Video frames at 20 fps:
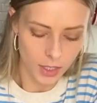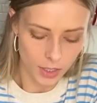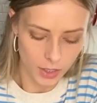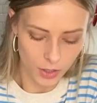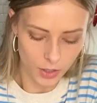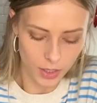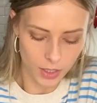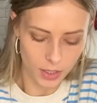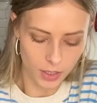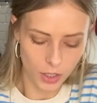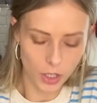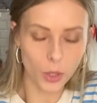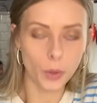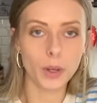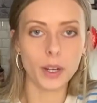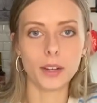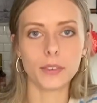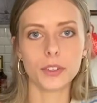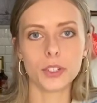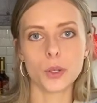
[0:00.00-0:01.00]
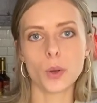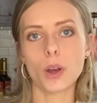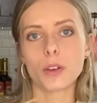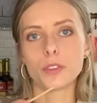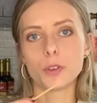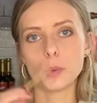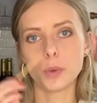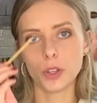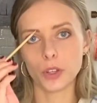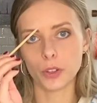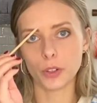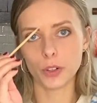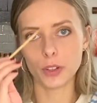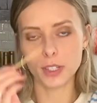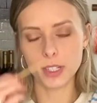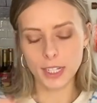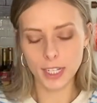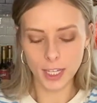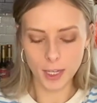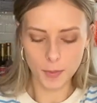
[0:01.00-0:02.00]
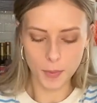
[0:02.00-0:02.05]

You can go in every so often with your little sticky